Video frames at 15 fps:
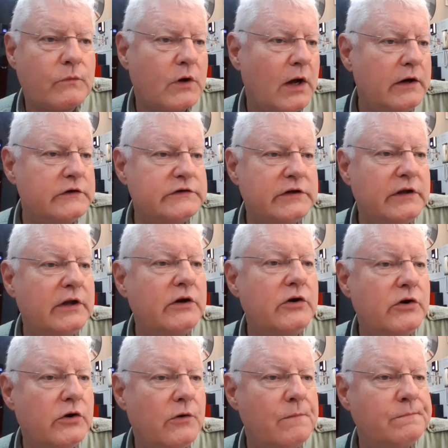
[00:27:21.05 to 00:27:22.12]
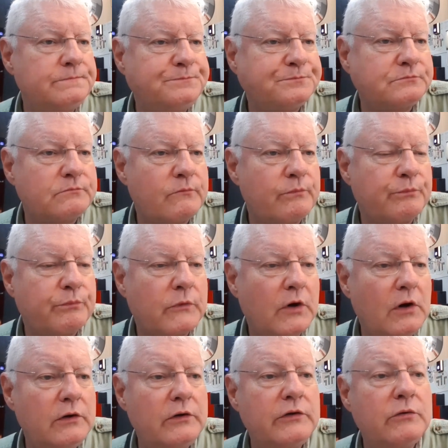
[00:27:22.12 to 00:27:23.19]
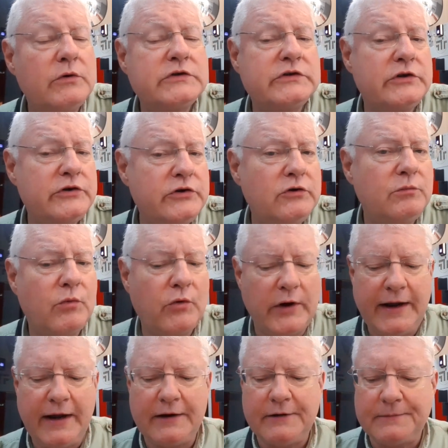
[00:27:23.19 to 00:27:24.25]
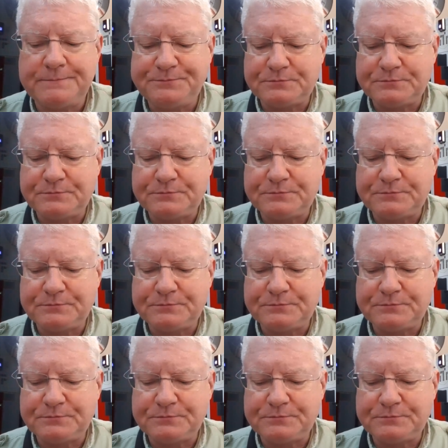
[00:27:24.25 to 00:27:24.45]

I didn't see anything new. Although there is a new brand